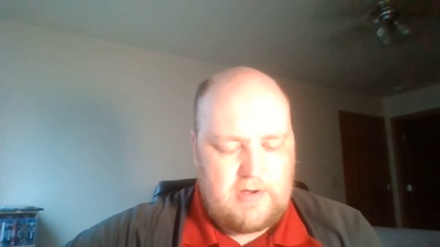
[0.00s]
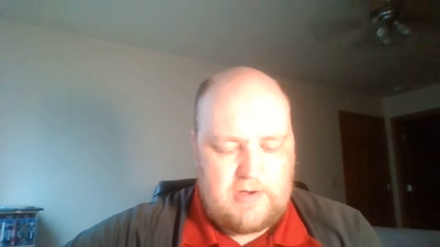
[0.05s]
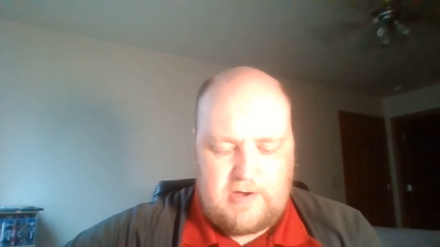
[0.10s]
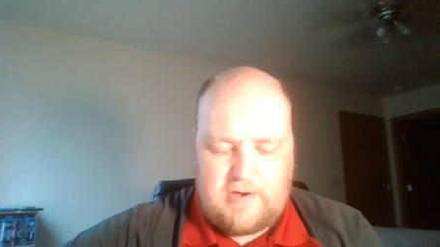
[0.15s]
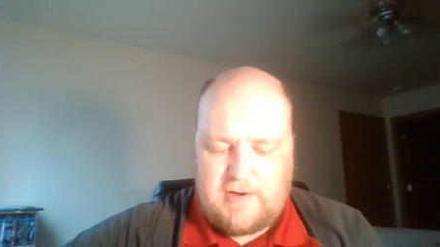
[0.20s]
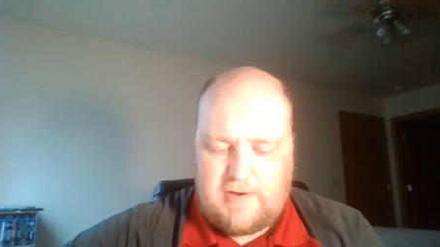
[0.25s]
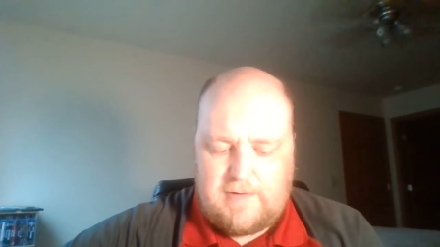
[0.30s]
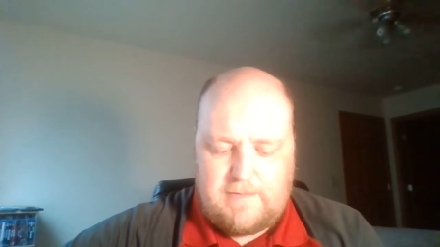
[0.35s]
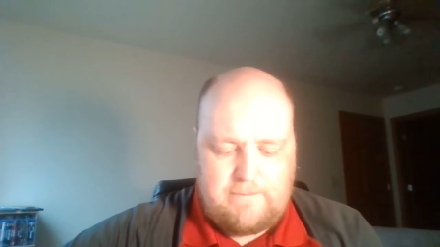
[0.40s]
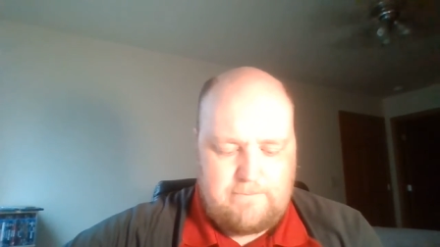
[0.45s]

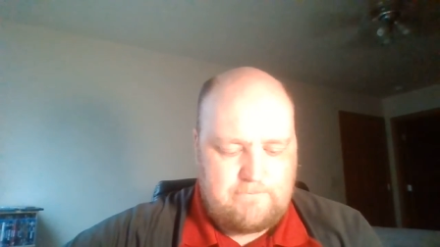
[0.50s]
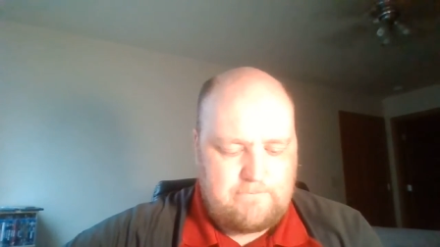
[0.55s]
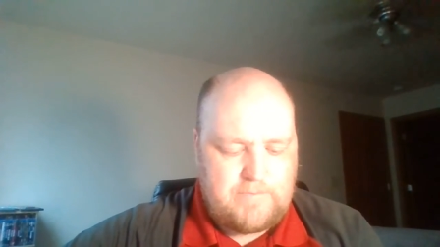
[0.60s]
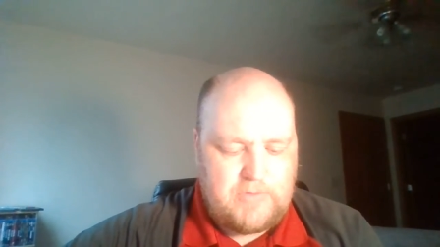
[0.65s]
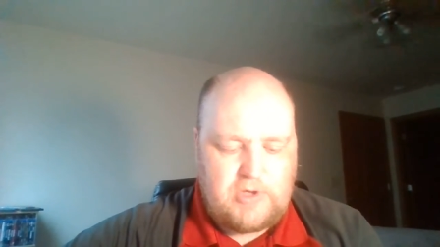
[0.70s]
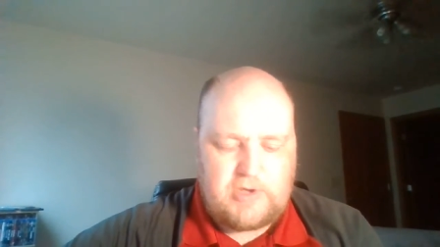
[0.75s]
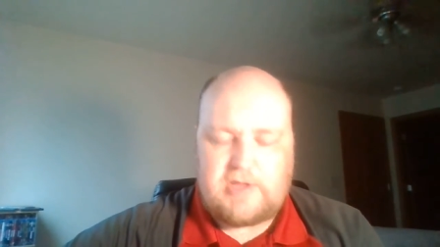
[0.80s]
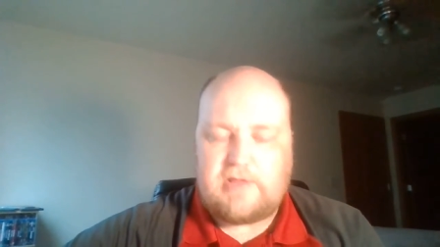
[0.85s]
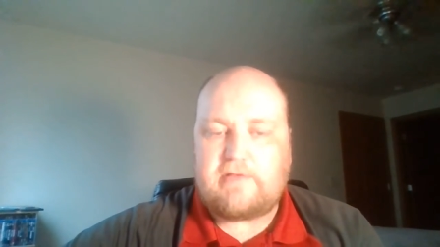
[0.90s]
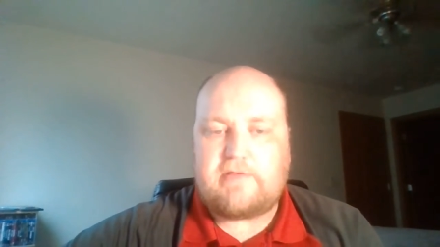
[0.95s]
Um,
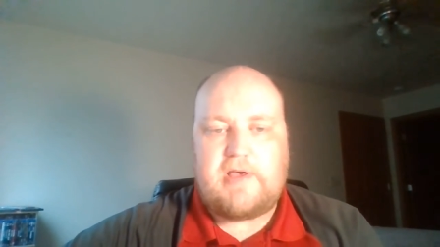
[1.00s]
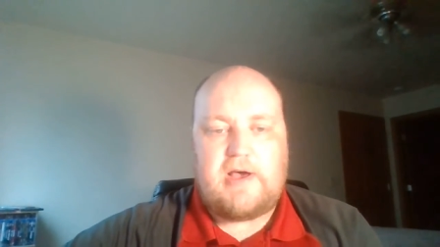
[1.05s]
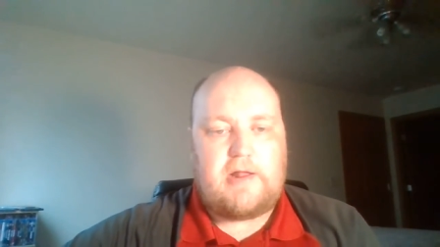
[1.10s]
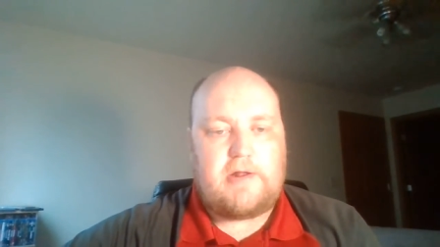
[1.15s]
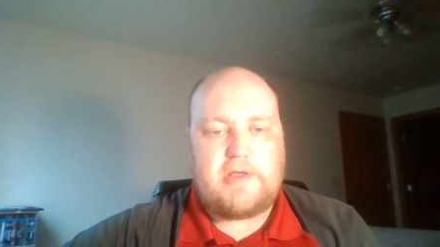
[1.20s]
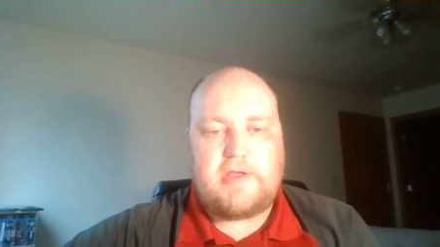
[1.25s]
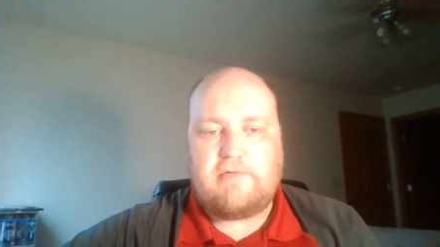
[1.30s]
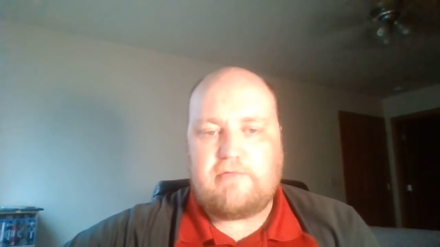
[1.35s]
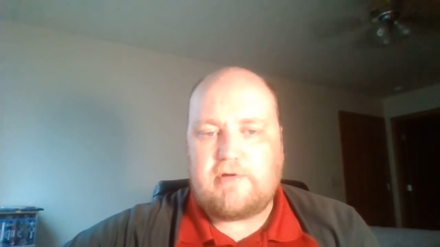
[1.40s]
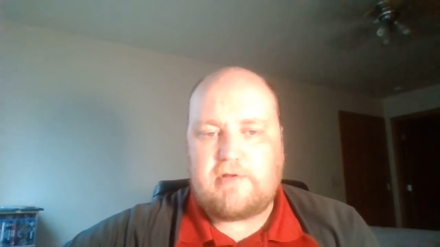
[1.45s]
you can
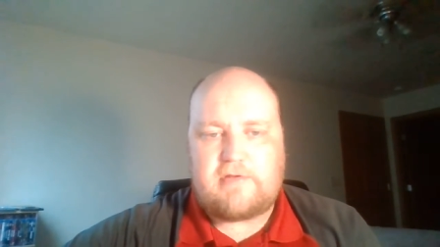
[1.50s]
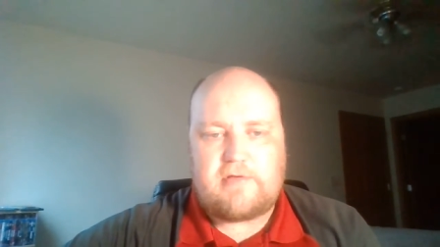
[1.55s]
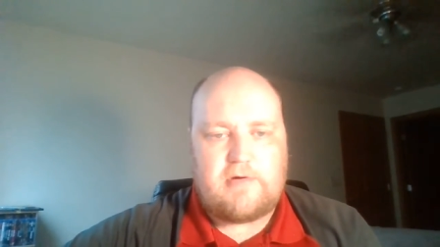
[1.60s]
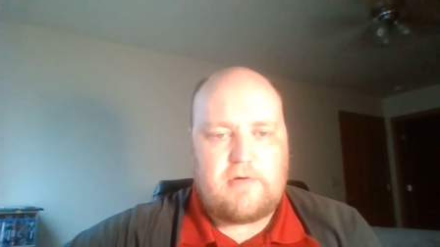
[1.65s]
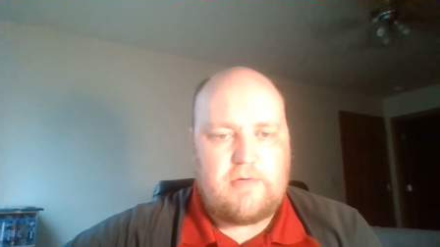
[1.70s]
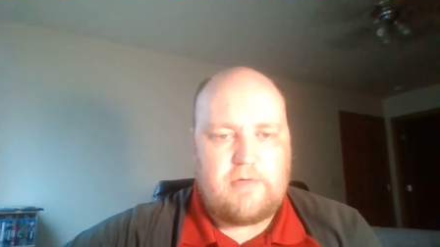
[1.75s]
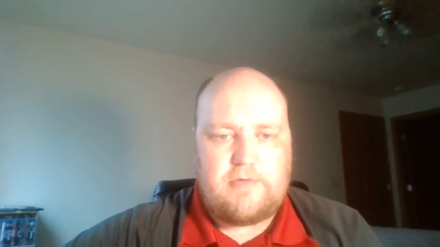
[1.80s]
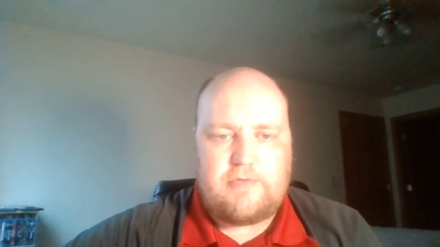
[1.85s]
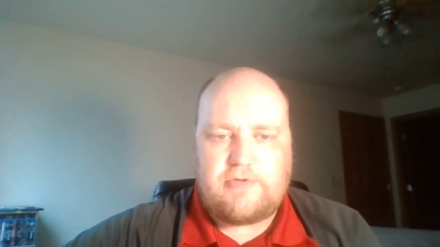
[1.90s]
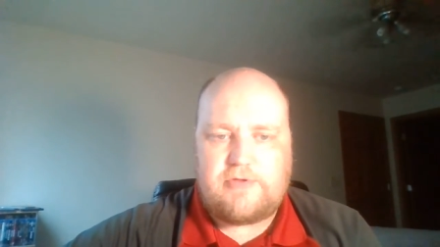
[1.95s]
tell he
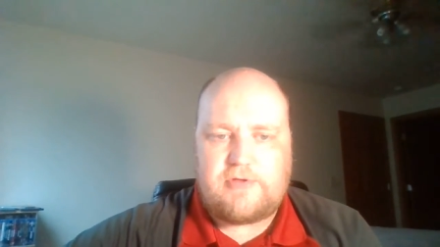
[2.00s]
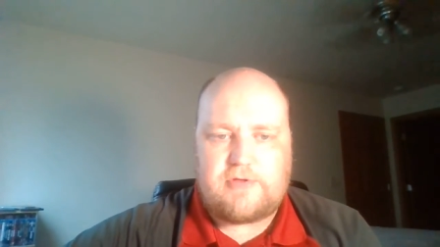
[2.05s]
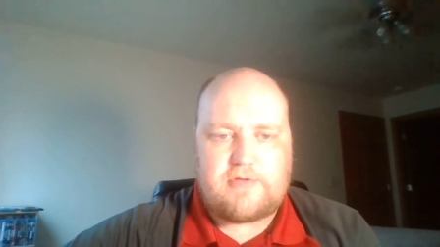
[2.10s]
returns.